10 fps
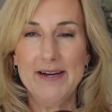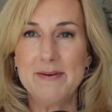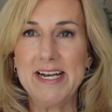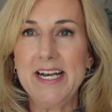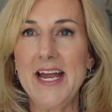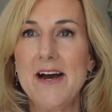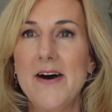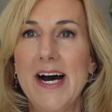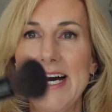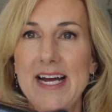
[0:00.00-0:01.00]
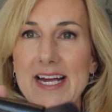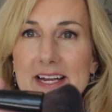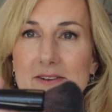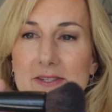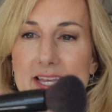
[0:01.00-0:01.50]
But anyhow, I
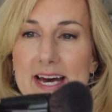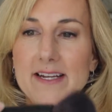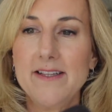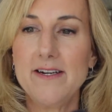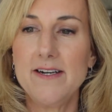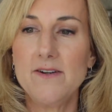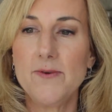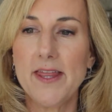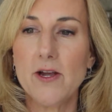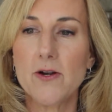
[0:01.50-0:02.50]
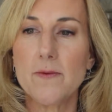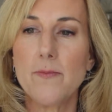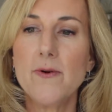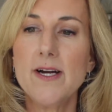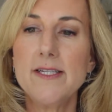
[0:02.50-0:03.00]
use that along with her
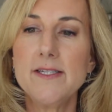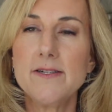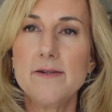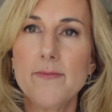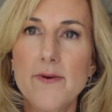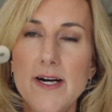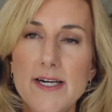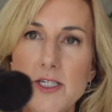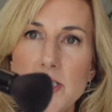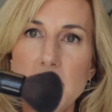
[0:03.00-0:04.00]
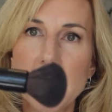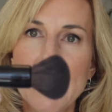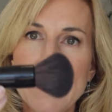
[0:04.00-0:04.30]
bronzer brush.